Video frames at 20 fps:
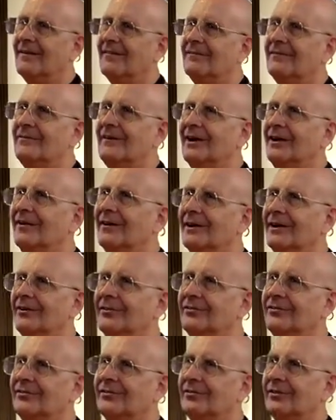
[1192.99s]

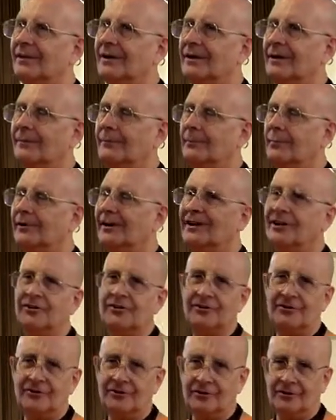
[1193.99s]
various
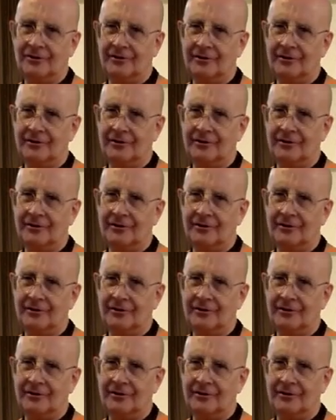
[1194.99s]
British